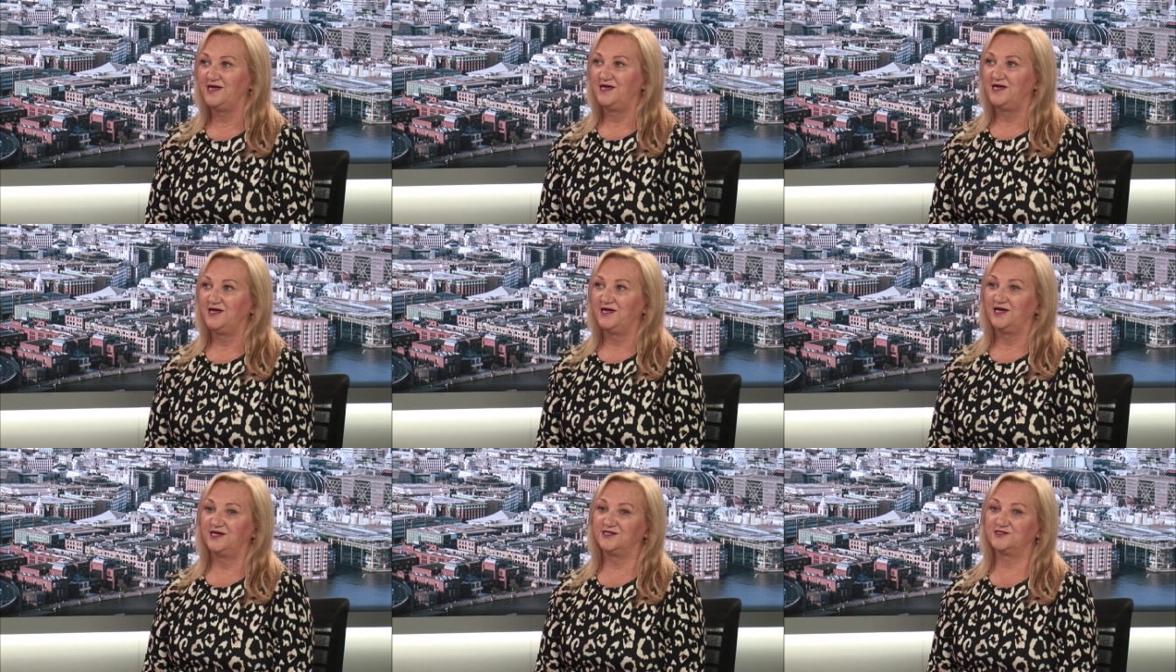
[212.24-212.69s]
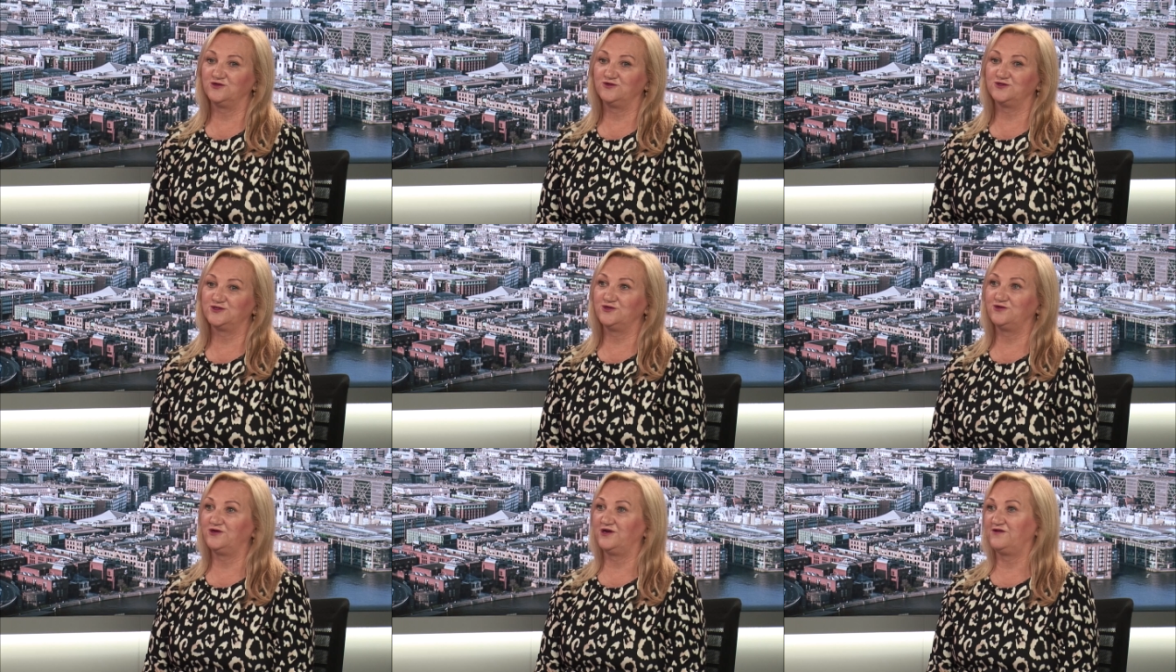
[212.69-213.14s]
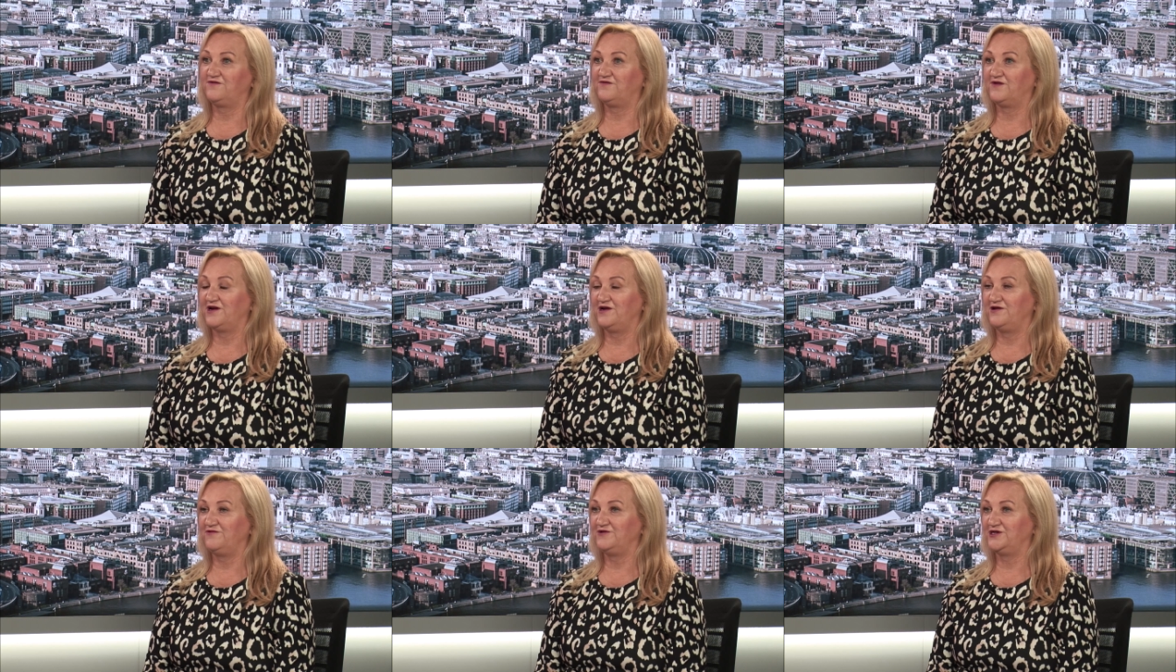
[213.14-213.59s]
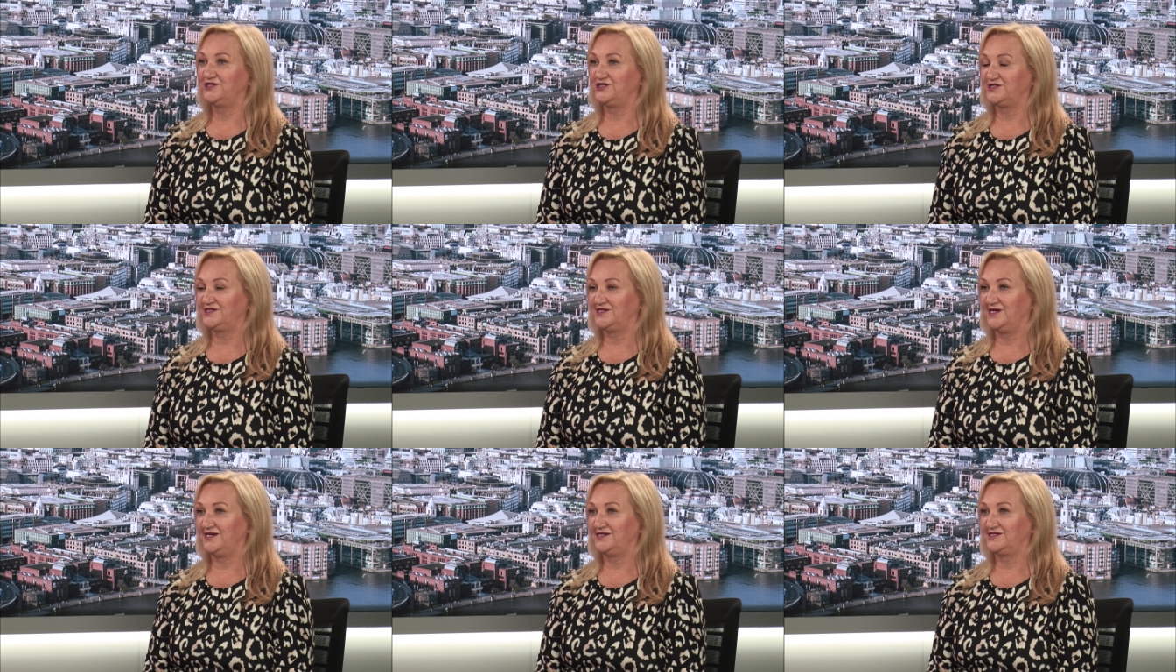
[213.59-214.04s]
It's also got a very rich
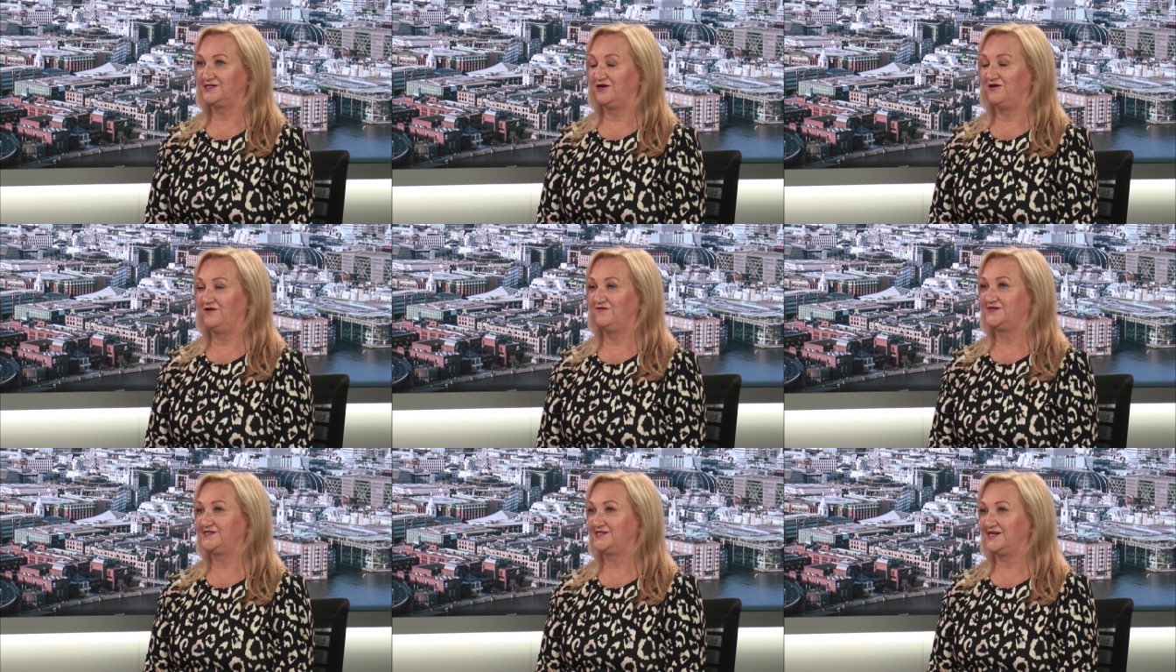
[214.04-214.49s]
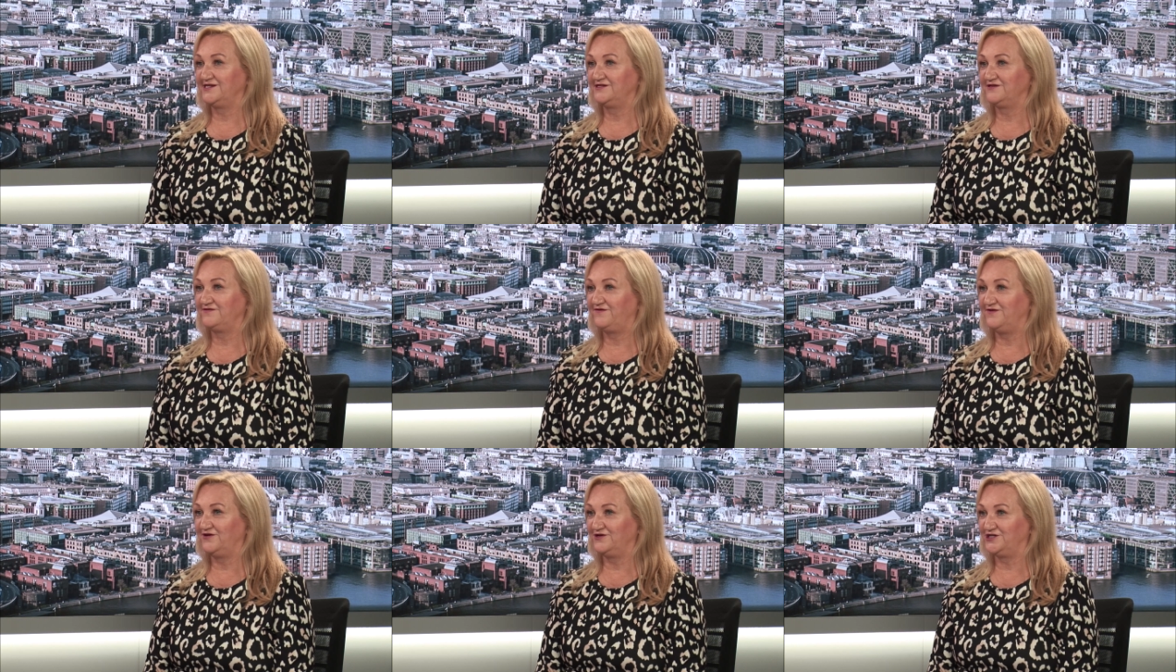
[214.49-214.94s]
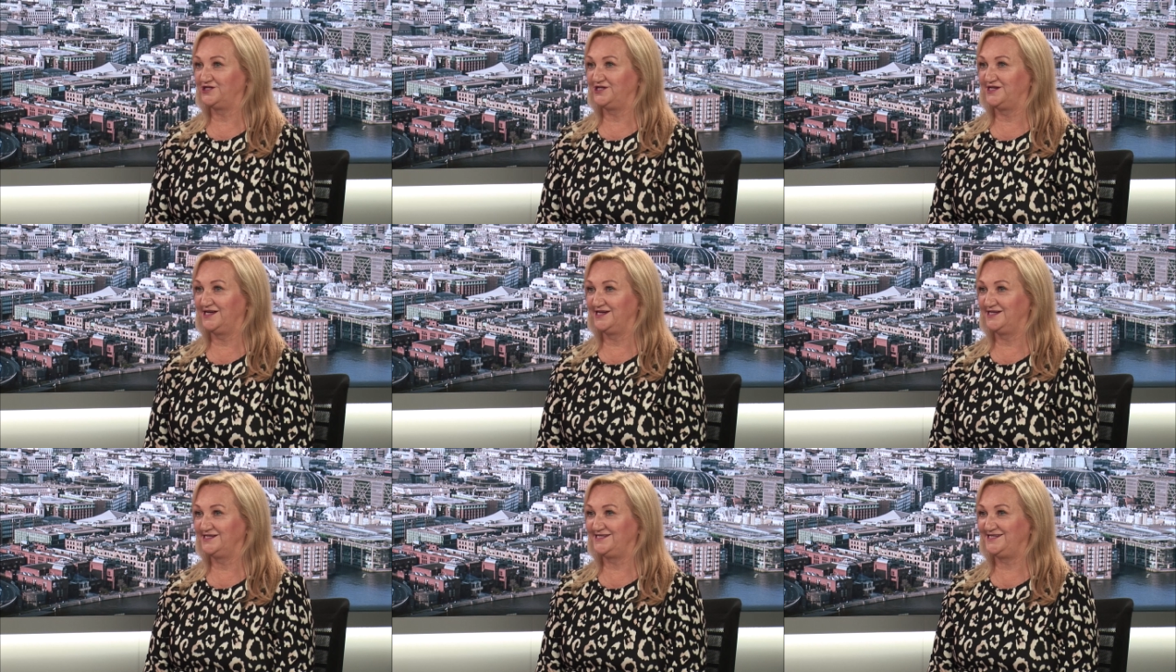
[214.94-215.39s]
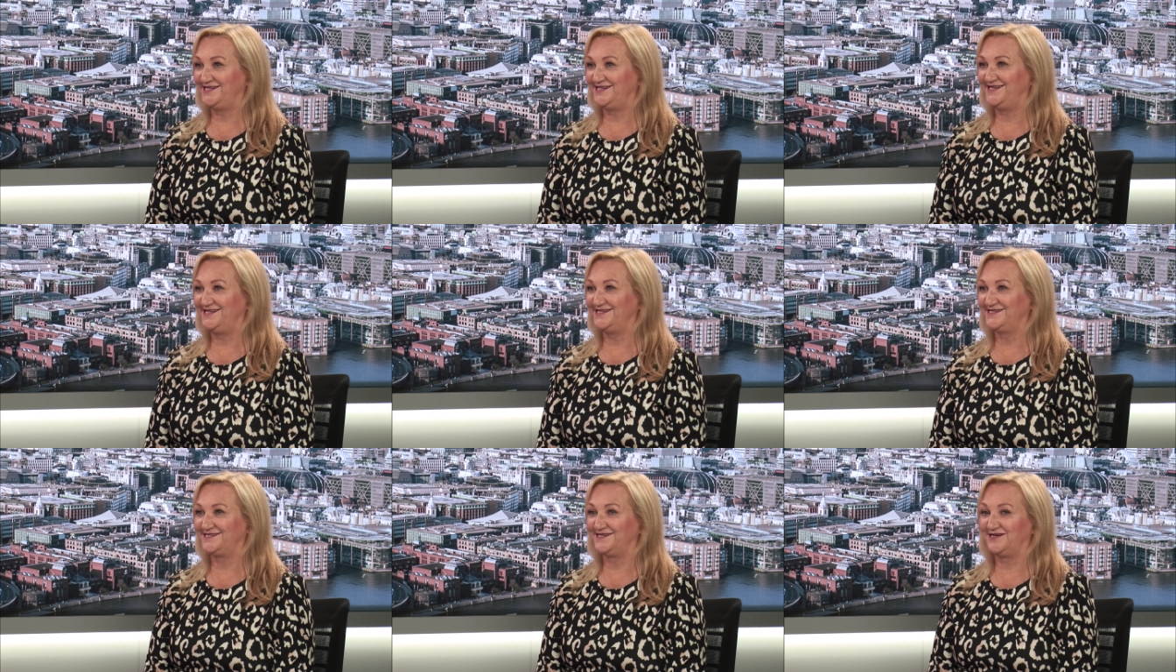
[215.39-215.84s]
set of standard
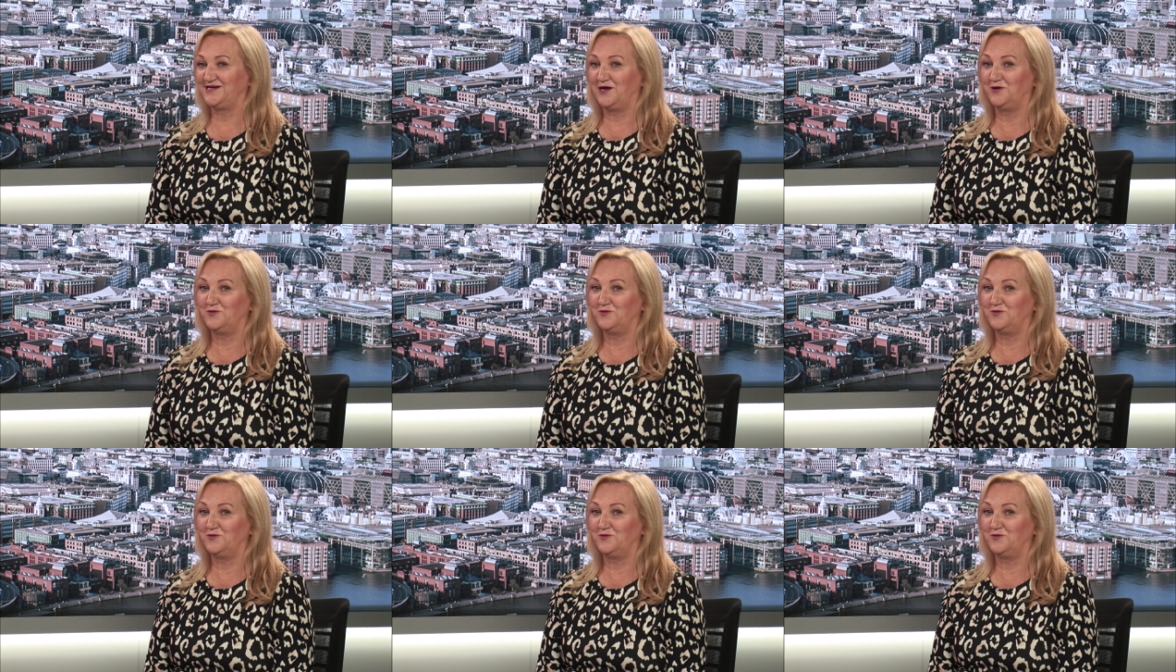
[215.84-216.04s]
functionalities